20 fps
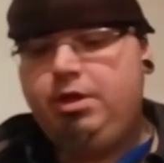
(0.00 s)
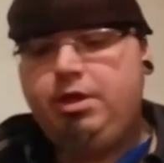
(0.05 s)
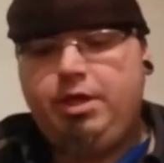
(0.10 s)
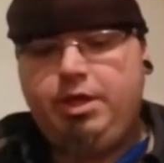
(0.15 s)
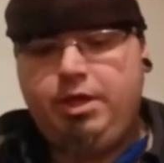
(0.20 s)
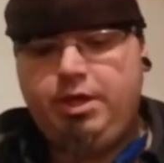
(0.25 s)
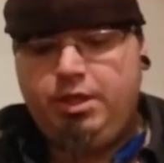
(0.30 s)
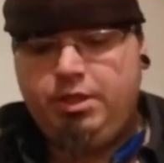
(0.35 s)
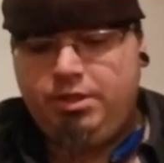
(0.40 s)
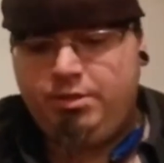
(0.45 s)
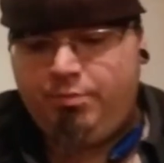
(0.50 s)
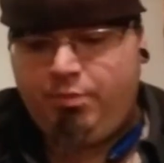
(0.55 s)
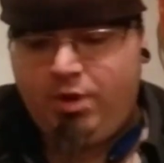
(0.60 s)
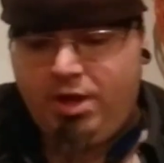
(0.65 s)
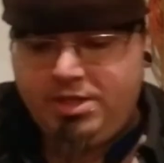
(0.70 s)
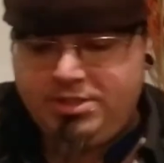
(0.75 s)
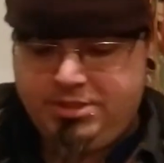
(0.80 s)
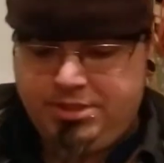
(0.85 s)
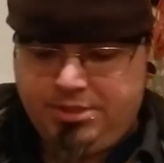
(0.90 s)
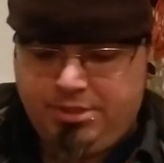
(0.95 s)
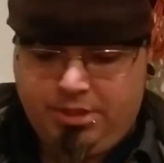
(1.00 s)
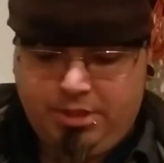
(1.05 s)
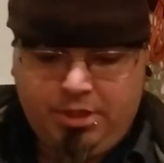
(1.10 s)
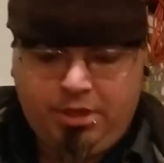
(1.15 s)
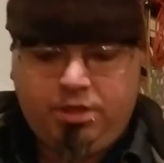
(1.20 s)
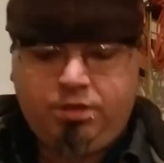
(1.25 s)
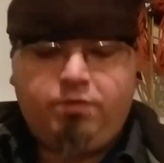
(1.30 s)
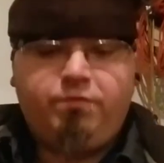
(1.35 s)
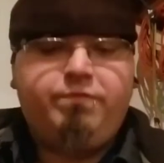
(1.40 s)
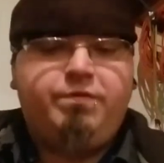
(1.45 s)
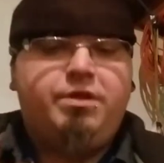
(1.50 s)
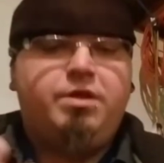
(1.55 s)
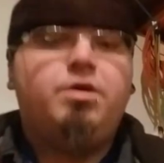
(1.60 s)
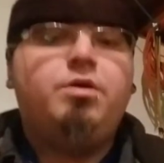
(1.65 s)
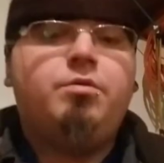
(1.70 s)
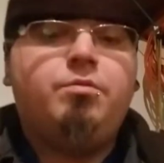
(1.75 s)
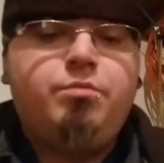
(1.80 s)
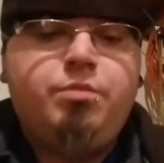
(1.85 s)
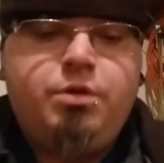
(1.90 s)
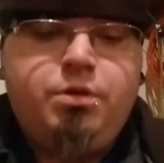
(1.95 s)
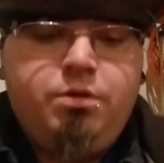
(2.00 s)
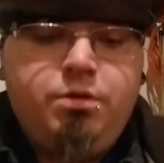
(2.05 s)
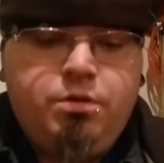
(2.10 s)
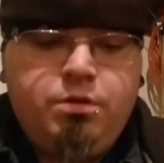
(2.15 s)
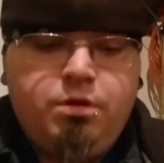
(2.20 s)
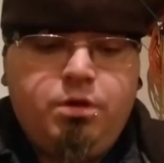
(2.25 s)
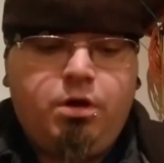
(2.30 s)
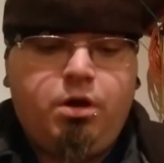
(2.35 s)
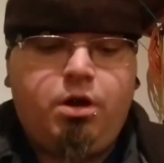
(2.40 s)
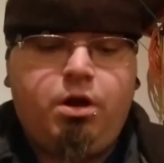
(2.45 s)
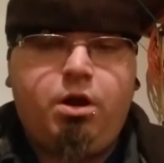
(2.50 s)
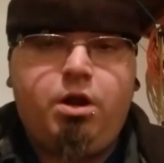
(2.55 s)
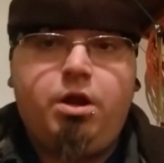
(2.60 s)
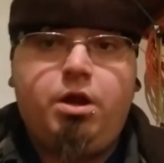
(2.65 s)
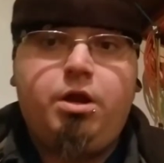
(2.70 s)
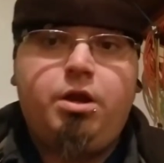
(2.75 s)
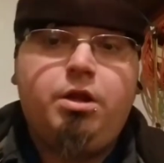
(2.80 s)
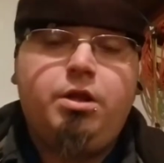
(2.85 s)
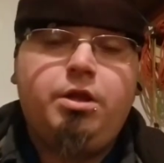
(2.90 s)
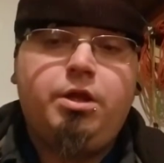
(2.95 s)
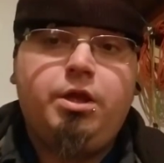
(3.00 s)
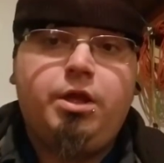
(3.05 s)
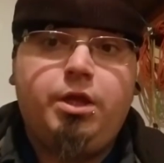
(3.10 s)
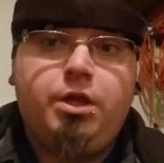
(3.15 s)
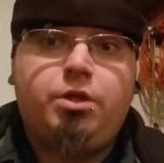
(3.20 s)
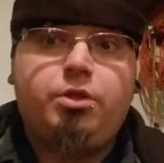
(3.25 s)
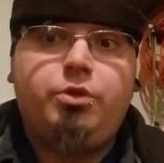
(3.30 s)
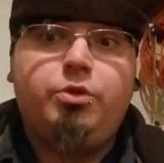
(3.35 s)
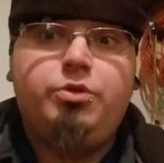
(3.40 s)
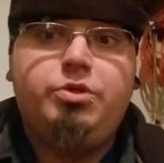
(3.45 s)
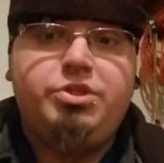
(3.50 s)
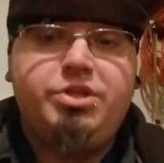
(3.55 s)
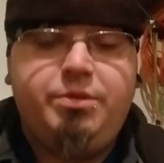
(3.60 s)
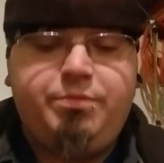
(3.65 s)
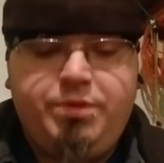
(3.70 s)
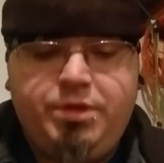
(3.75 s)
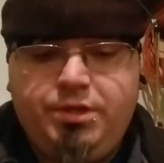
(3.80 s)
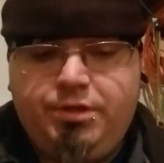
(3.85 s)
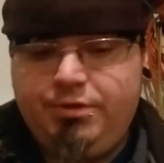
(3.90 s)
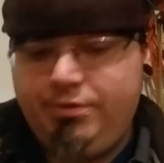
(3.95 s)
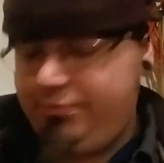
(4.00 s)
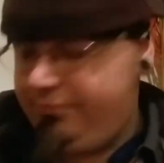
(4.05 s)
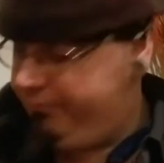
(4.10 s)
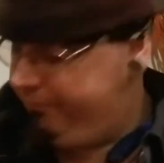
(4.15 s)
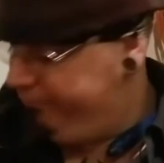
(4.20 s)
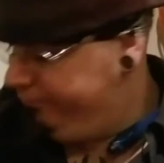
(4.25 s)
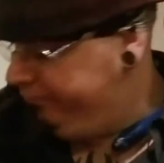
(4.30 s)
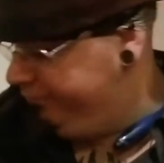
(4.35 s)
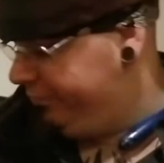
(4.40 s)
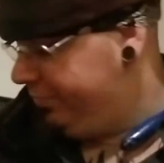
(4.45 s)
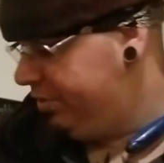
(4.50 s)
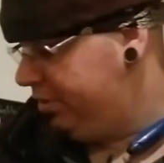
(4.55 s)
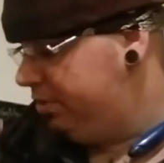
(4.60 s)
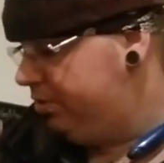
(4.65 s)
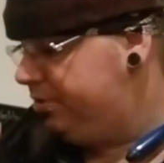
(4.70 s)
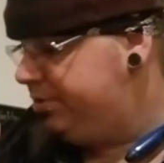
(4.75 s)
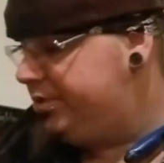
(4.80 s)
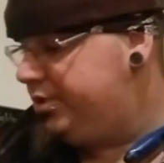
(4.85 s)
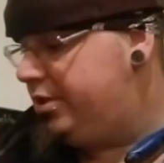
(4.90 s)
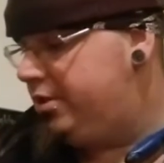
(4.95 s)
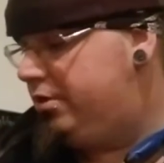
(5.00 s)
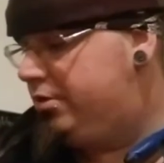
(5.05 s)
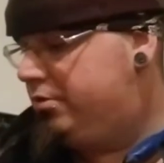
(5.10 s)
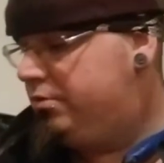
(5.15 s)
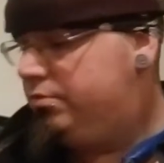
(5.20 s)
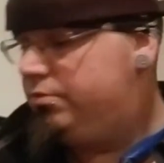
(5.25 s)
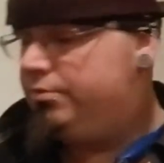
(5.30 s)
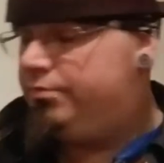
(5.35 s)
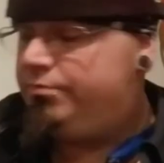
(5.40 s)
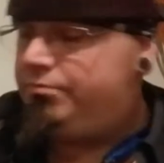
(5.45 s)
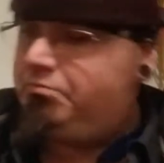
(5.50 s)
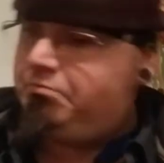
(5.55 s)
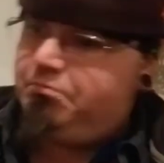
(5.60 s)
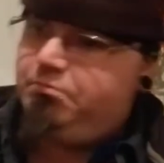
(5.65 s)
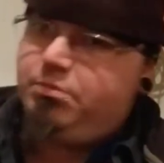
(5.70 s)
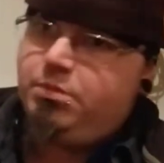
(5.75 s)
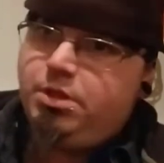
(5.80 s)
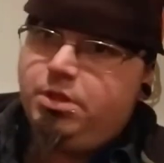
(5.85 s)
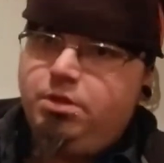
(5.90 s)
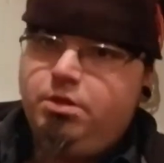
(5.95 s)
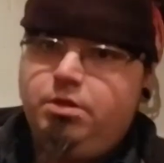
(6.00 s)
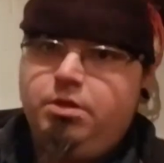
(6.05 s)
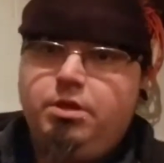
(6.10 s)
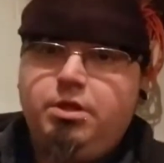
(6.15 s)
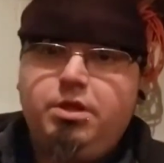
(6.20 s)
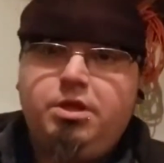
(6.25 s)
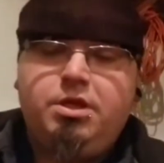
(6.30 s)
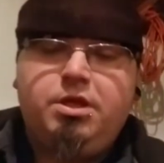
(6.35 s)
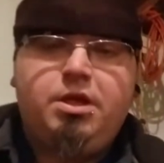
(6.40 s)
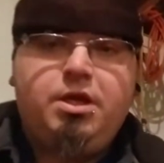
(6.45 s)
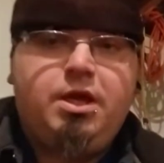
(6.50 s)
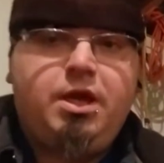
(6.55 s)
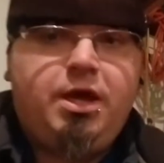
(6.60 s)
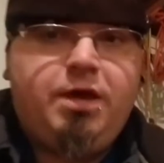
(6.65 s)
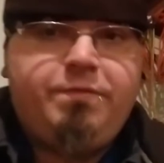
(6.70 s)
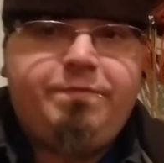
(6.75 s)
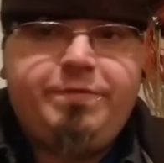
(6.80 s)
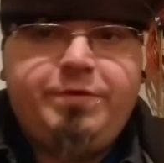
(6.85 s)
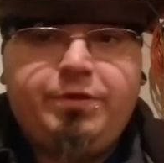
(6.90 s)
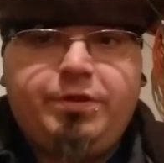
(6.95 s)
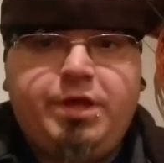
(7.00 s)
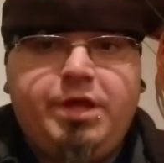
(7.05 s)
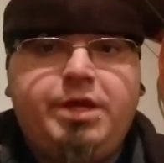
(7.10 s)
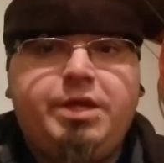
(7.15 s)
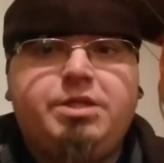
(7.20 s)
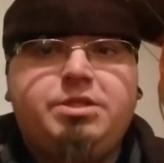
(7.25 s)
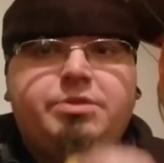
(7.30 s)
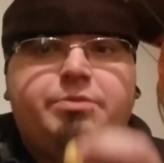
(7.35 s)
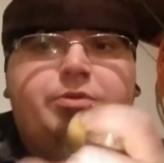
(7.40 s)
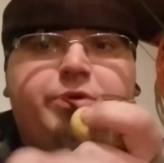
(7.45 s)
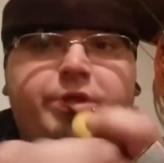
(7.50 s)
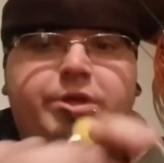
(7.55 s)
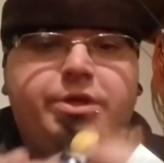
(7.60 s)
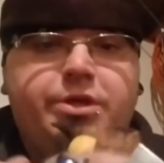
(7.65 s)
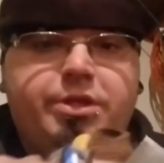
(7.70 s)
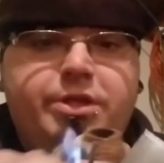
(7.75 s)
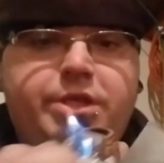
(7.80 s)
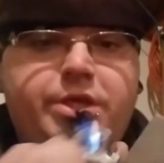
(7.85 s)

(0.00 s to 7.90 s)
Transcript: and the prices on all of them are include shipping. So I feel like it's a pretty good